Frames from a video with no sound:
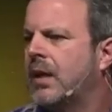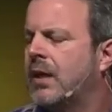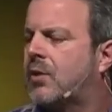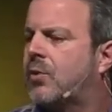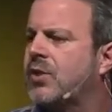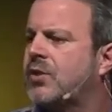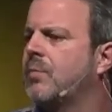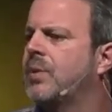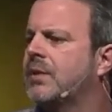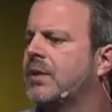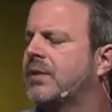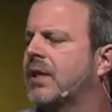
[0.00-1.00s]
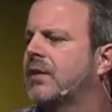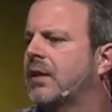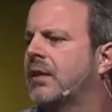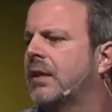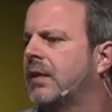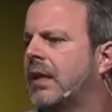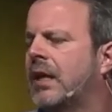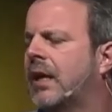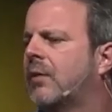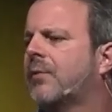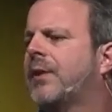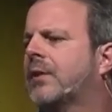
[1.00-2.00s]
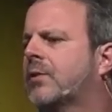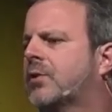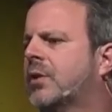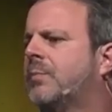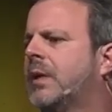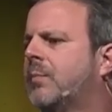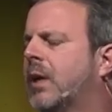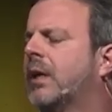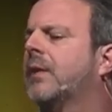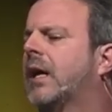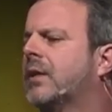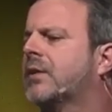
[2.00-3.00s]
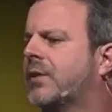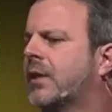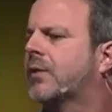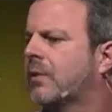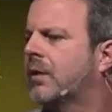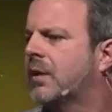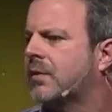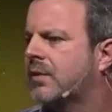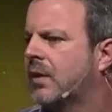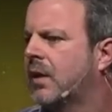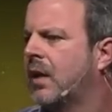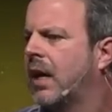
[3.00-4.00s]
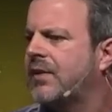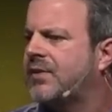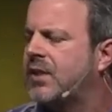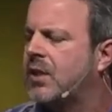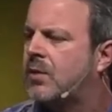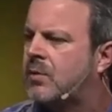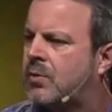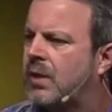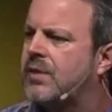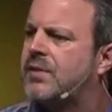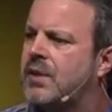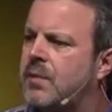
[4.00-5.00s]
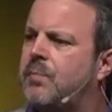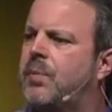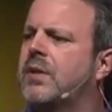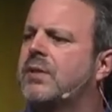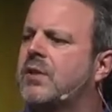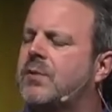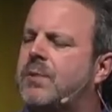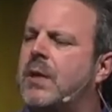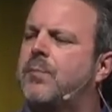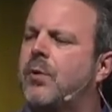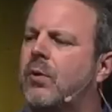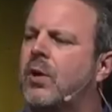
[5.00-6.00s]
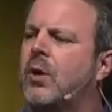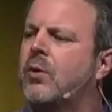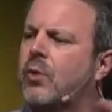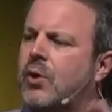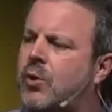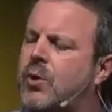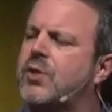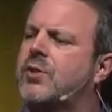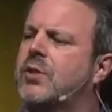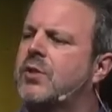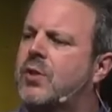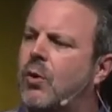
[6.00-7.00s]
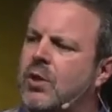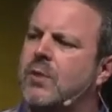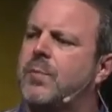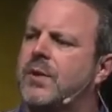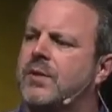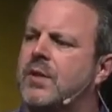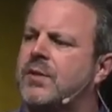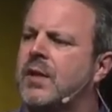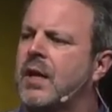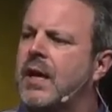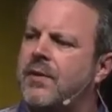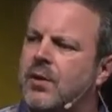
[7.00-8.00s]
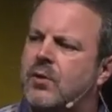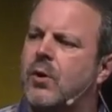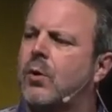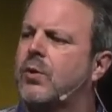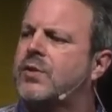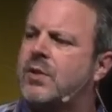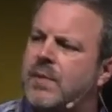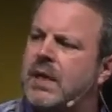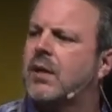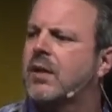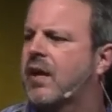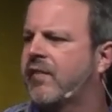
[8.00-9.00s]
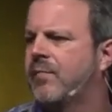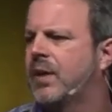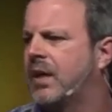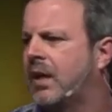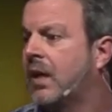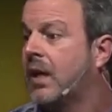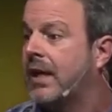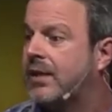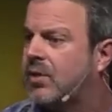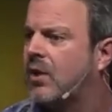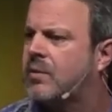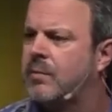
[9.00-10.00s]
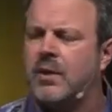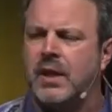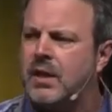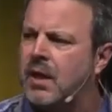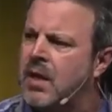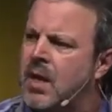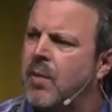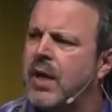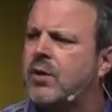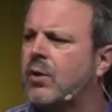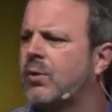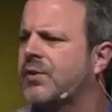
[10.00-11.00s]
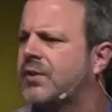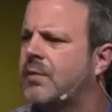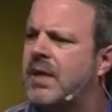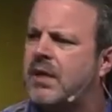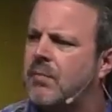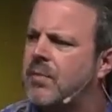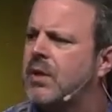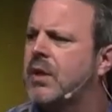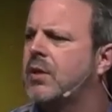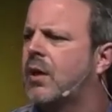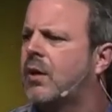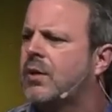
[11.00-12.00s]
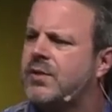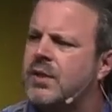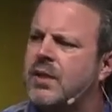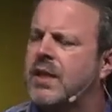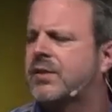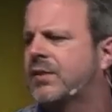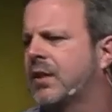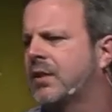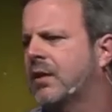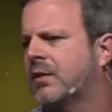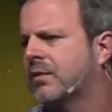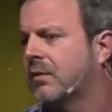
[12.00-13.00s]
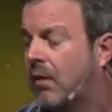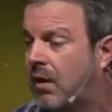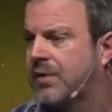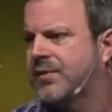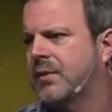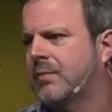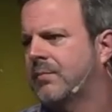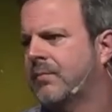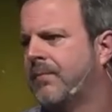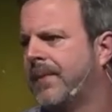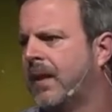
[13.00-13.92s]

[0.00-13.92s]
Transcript: In a Christian business, I, and I don't think there should be, but I just think there is. I see, I see business people who are Christians go into business and their goal is to make a lot of money. And I talk to them, they're like, My goal is to make a million dollars in the next 10 years. Awesome.